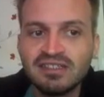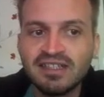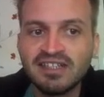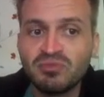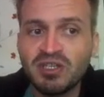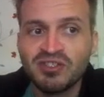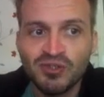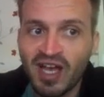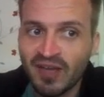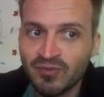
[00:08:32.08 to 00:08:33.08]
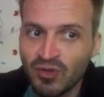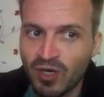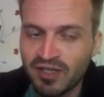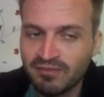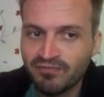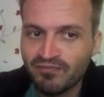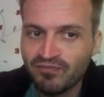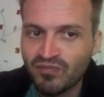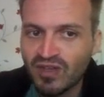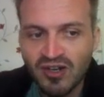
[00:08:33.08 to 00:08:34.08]
nice to meet you, I'm no one?
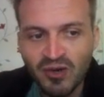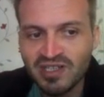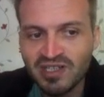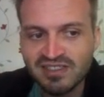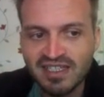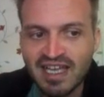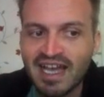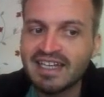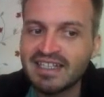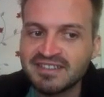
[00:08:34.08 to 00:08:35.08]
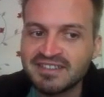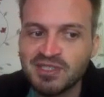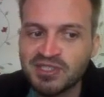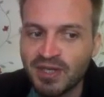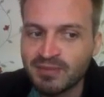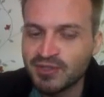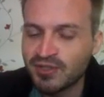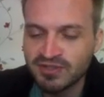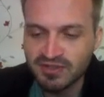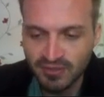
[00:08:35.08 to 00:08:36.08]
Or will it say hi, nice to meet you, I'm
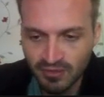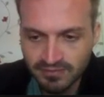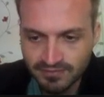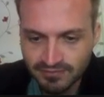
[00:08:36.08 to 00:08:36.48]
Jon Snow?